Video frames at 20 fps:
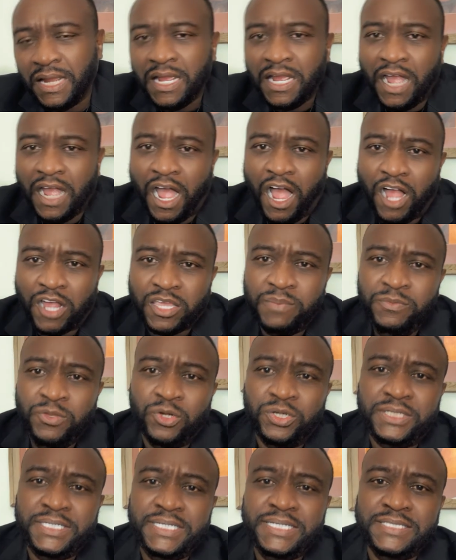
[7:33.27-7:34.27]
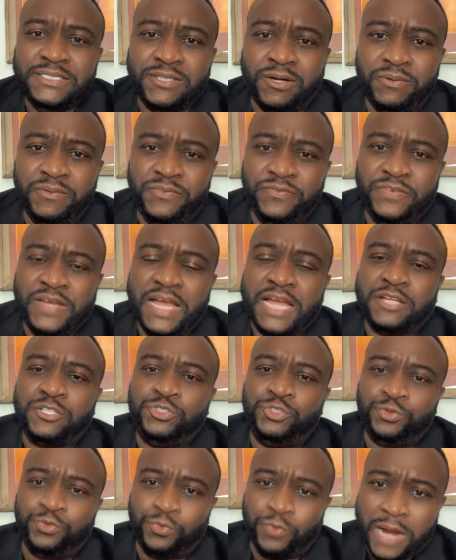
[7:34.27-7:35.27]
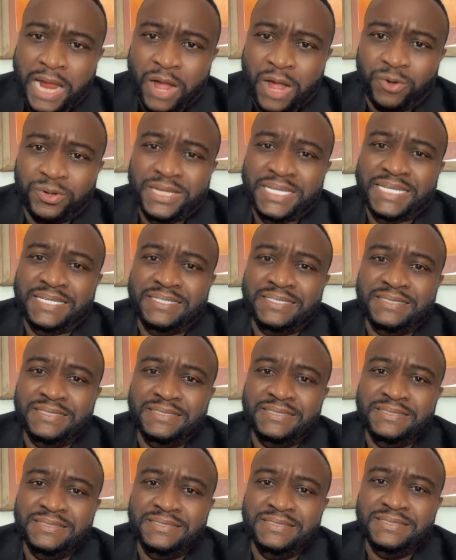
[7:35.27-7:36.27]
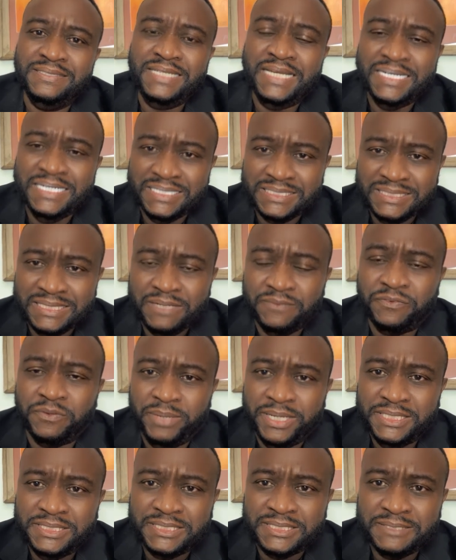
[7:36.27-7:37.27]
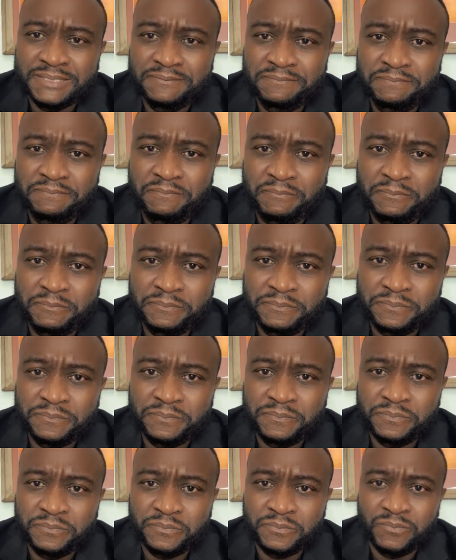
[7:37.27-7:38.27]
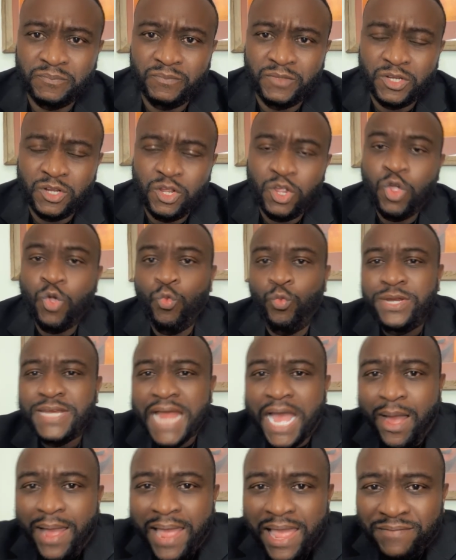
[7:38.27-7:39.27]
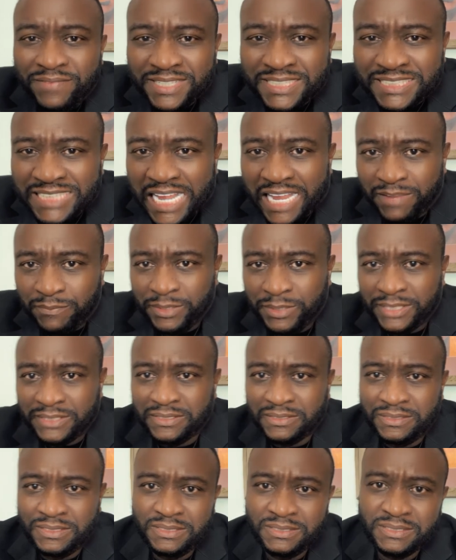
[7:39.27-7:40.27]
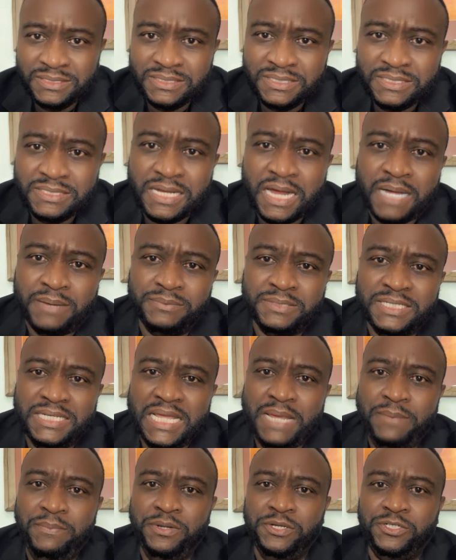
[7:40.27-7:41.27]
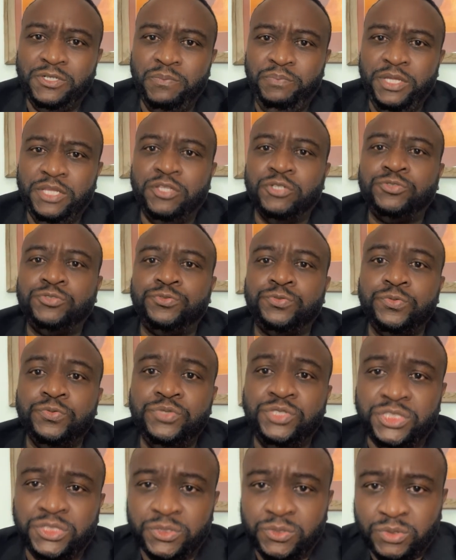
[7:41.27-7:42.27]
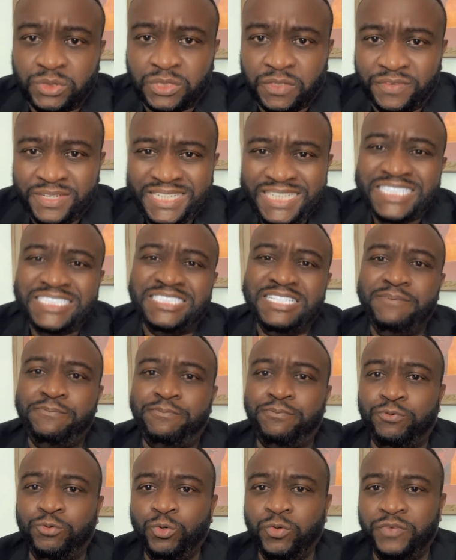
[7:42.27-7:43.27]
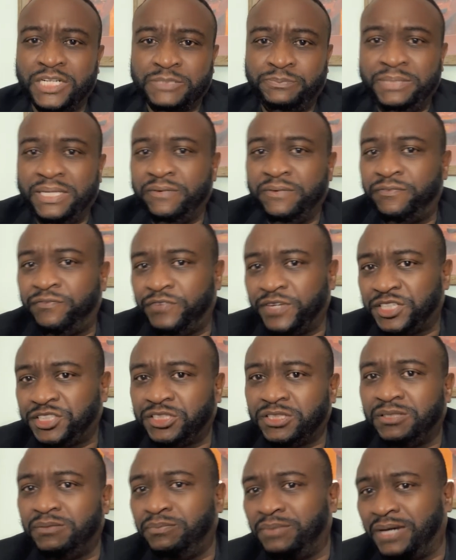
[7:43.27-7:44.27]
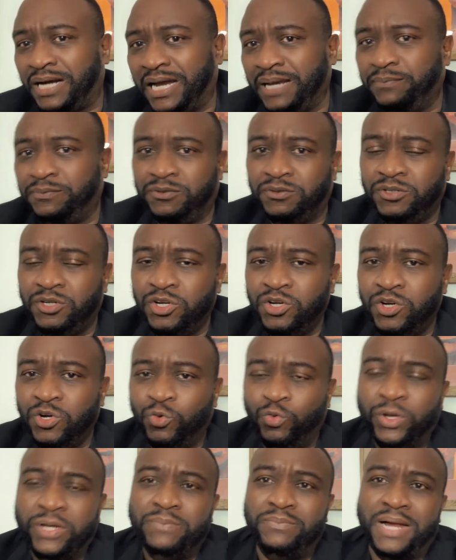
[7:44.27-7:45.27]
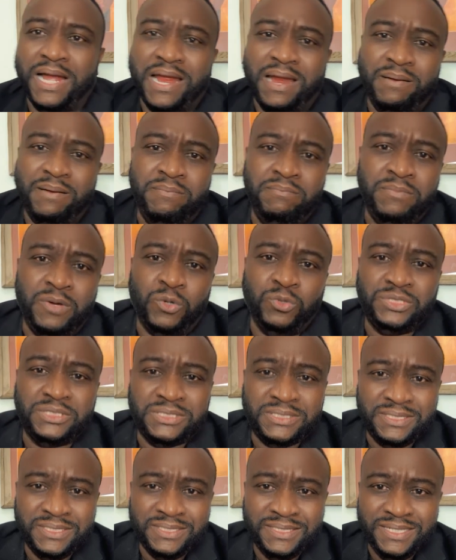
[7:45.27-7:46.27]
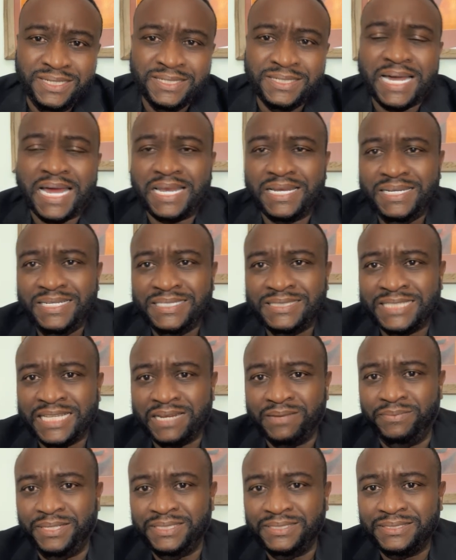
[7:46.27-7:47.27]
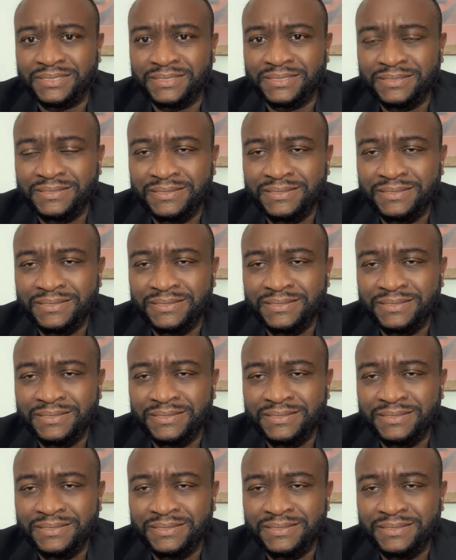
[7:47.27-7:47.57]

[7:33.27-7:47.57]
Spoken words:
Our communities are in fact drowning in disinformation. We now have a segment claiming to be the true Jews of an easily proven as being fictional Bible written by our most ungodly enemies.